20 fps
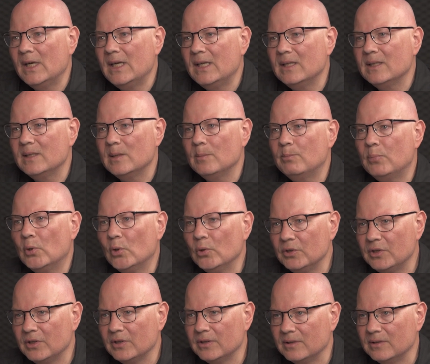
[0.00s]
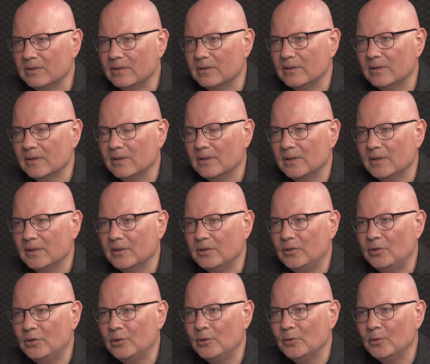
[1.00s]
it is important
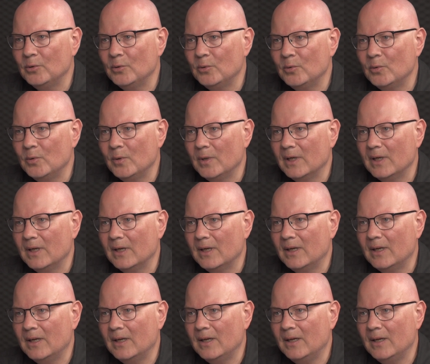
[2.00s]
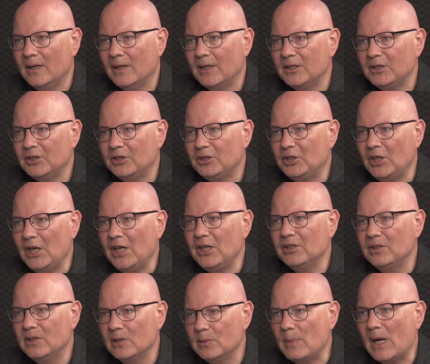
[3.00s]
to
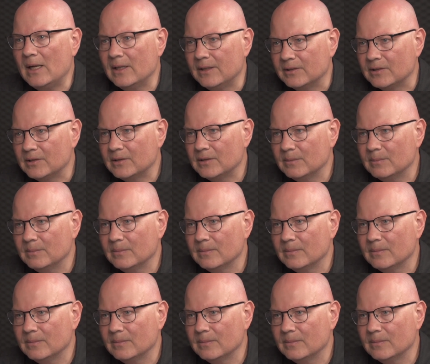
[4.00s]
change this balance.